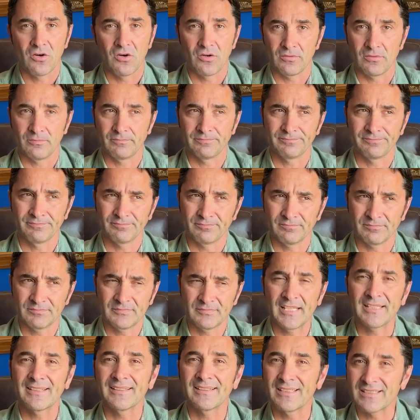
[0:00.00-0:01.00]

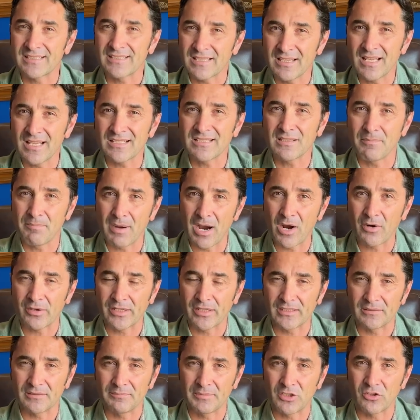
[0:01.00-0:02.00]
Mm, then so that's about
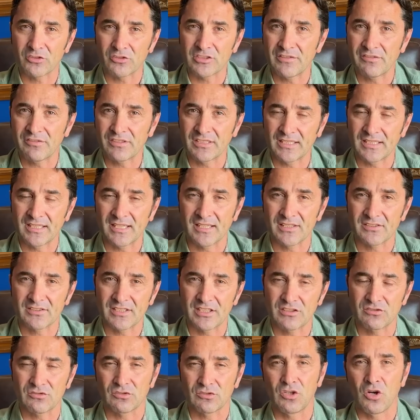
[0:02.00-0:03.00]
it because everything else
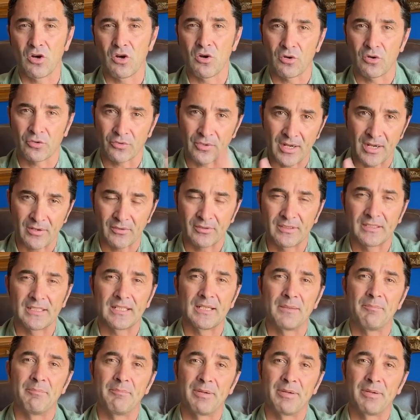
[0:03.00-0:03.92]
has to go around uh,